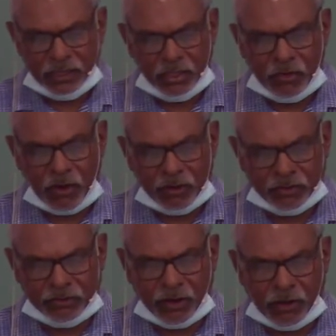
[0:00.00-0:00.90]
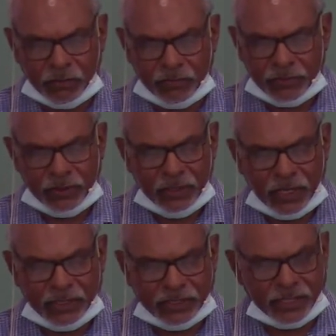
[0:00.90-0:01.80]
You are in control.
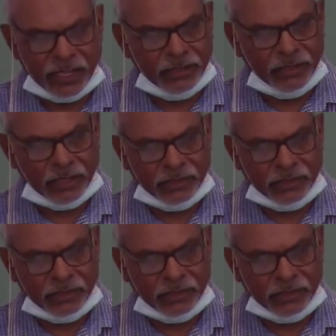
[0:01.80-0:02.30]
And the sun that